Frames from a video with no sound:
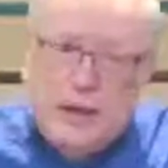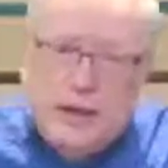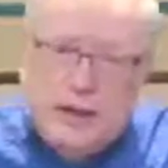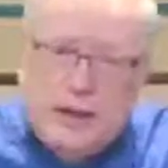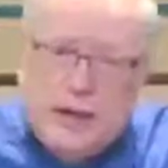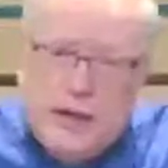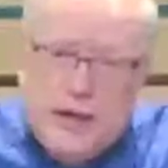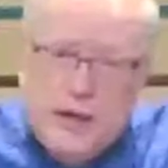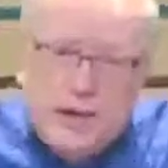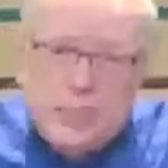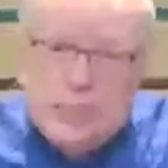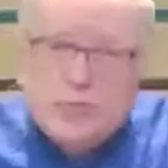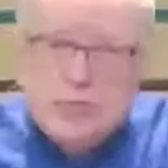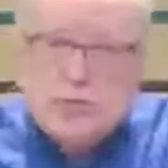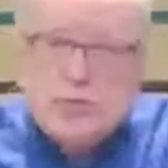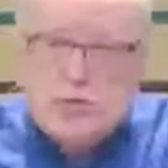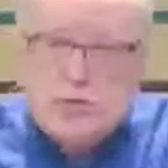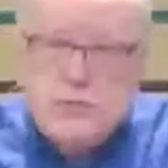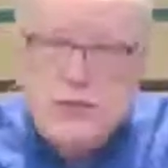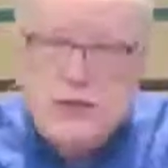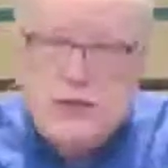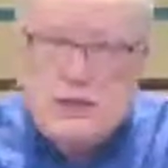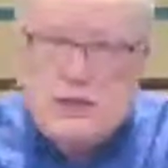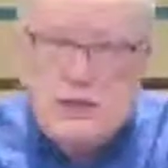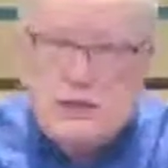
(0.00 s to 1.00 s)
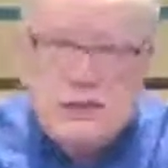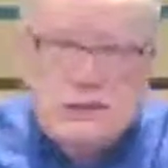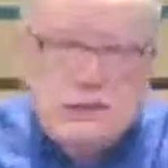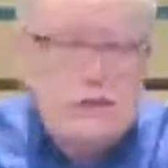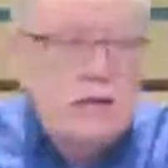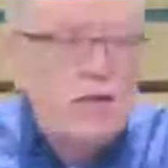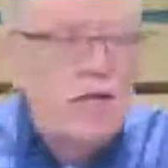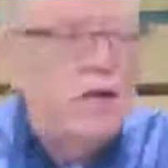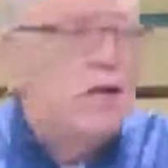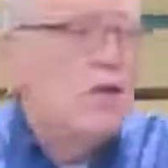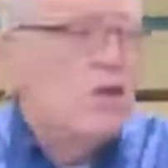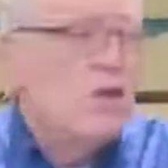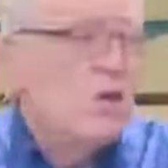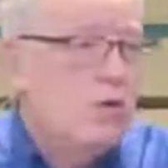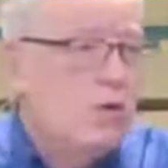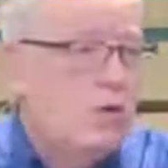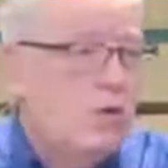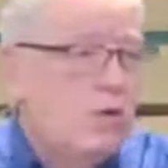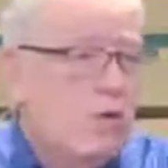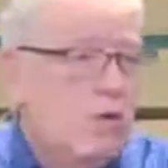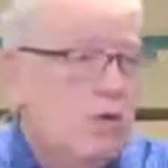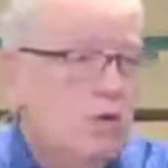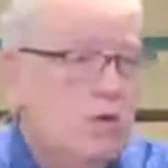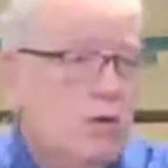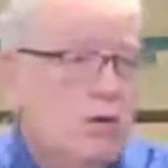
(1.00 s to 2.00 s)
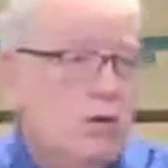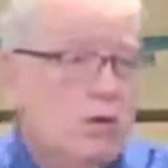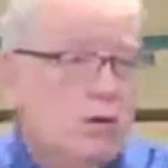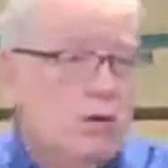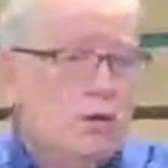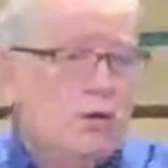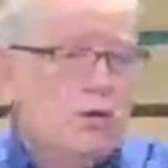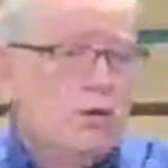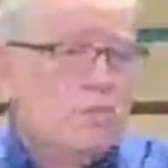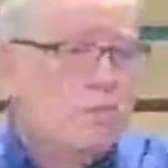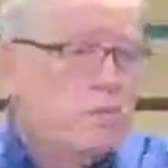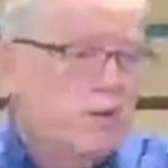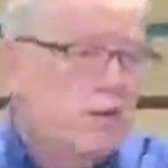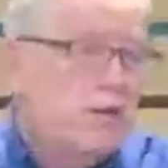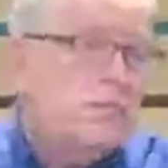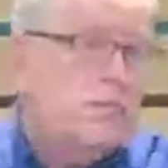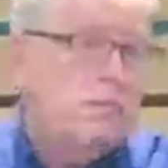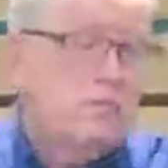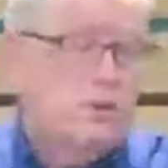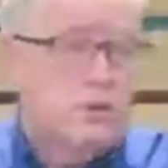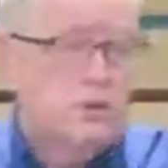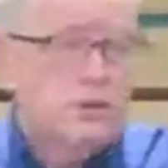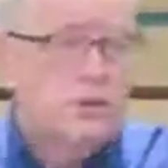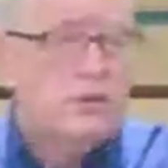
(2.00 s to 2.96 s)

enables me to know the people